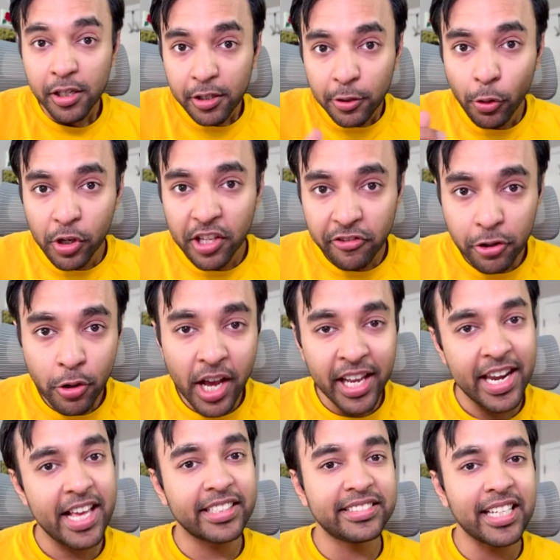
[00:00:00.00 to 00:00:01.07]
To give you an
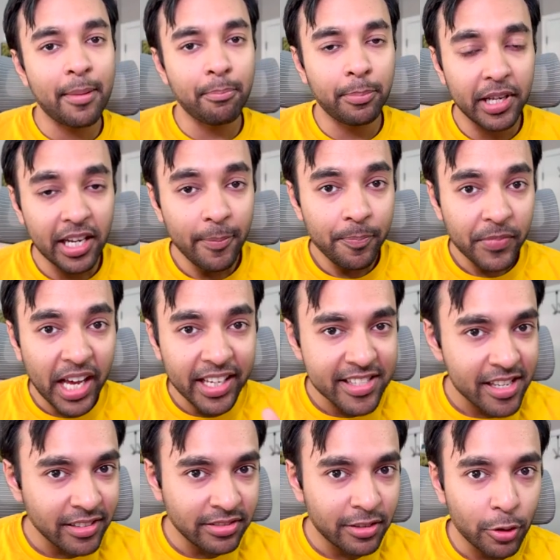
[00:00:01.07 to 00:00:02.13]
example, I
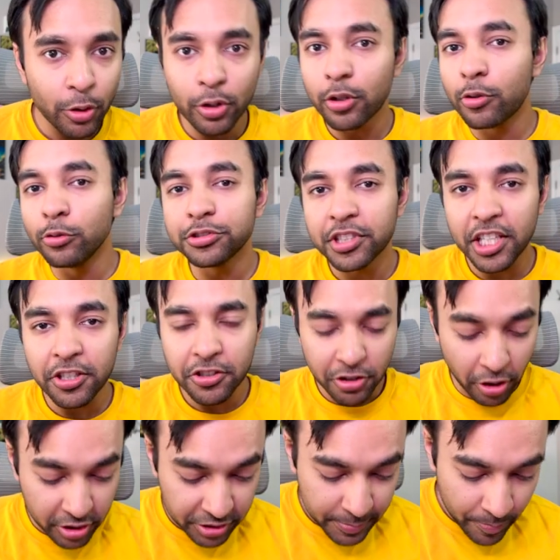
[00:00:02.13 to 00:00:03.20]
just took two
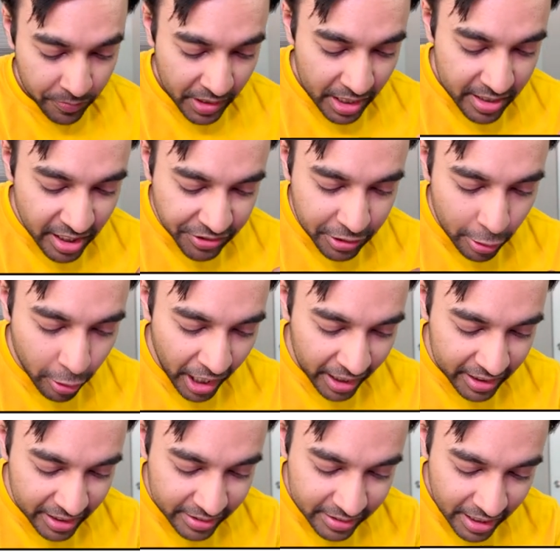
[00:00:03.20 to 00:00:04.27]
screenshots. Just look at
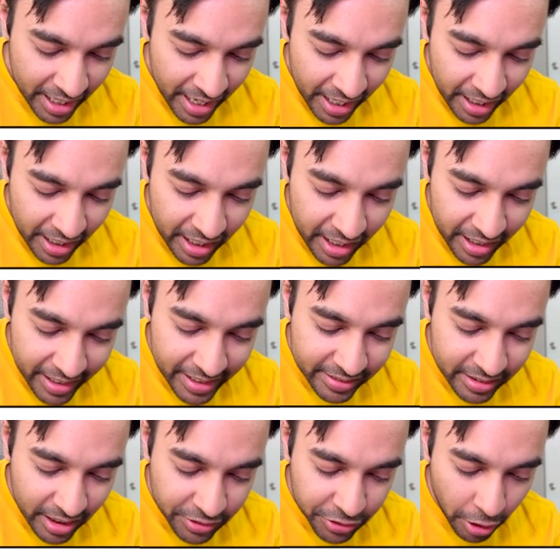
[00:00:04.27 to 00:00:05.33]
this. Here is
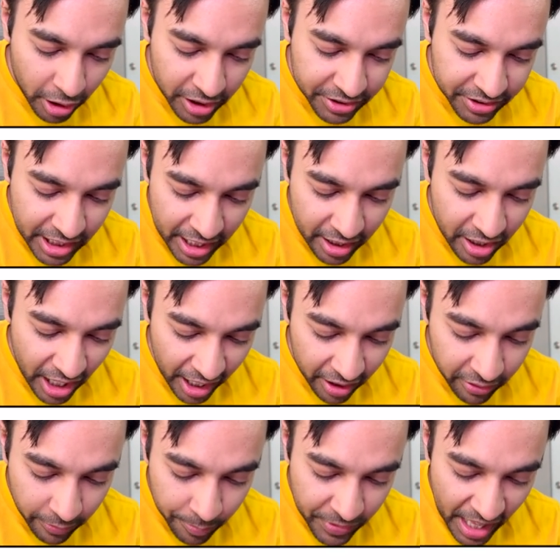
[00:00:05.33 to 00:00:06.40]
a solid state
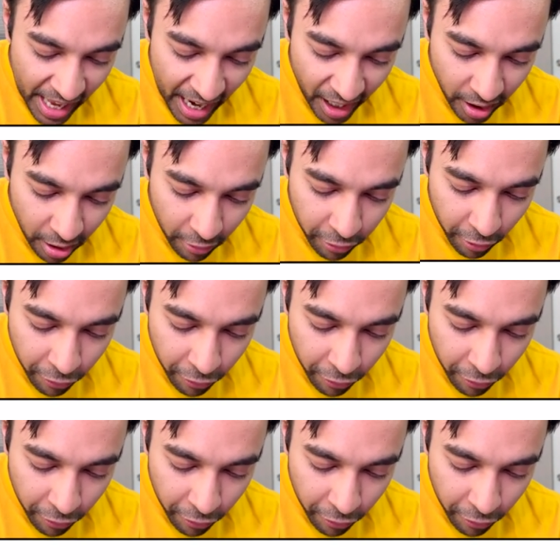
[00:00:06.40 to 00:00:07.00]
drive and for